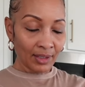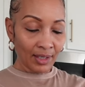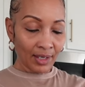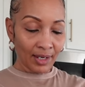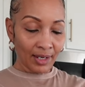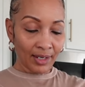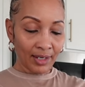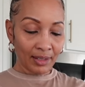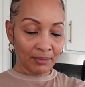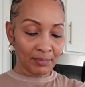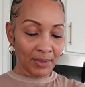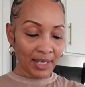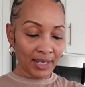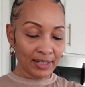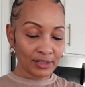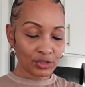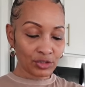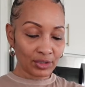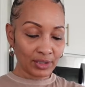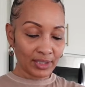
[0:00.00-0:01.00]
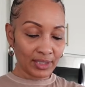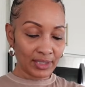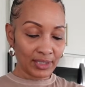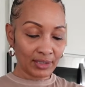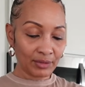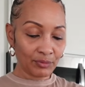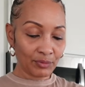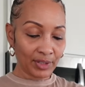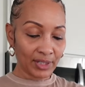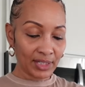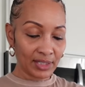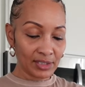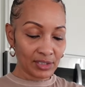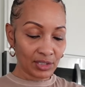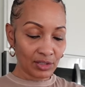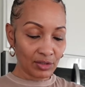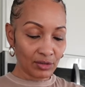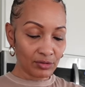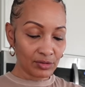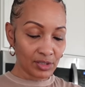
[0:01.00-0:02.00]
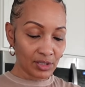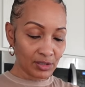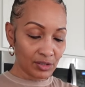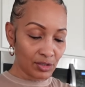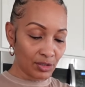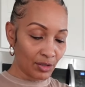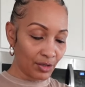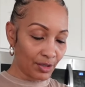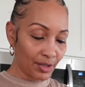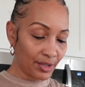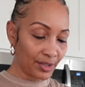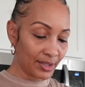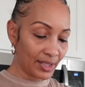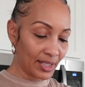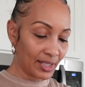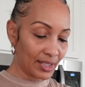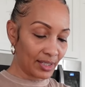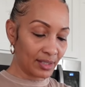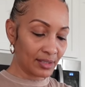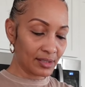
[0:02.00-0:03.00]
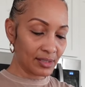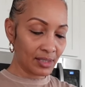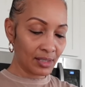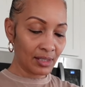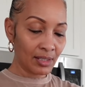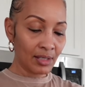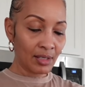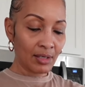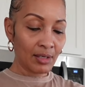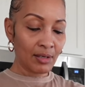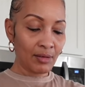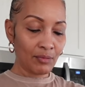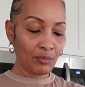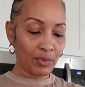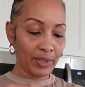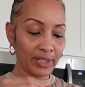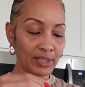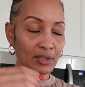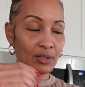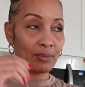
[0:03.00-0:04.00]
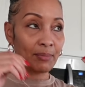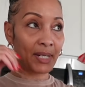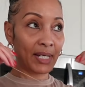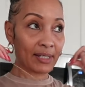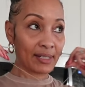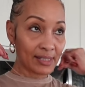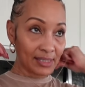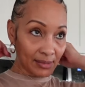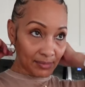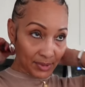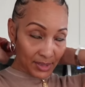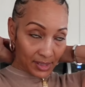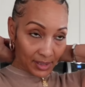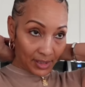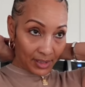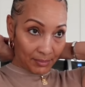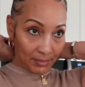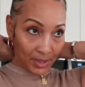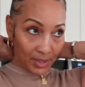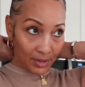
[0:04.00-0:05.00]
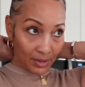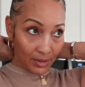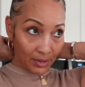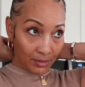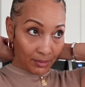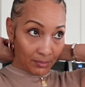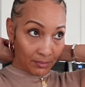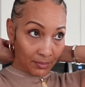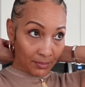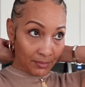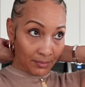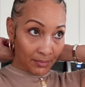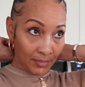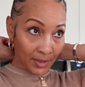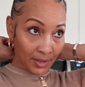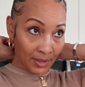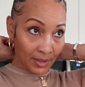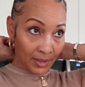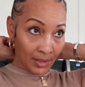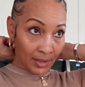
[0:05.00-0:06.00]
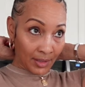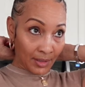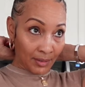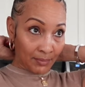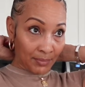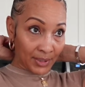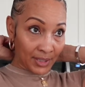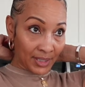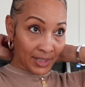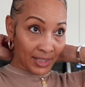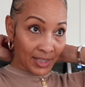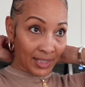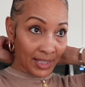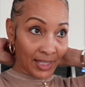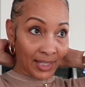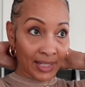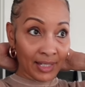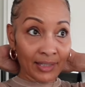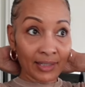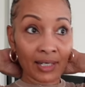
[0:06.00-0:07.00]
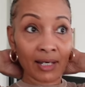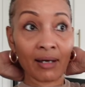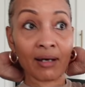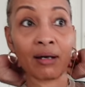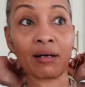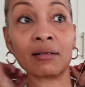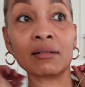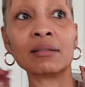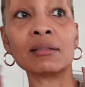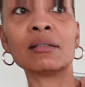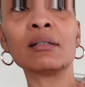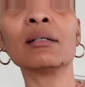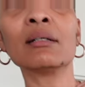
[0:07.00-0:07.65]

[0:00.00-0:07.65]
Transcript: I am actually getting ready to go to Target, waiting on my husband to come home. But yeah, y'all.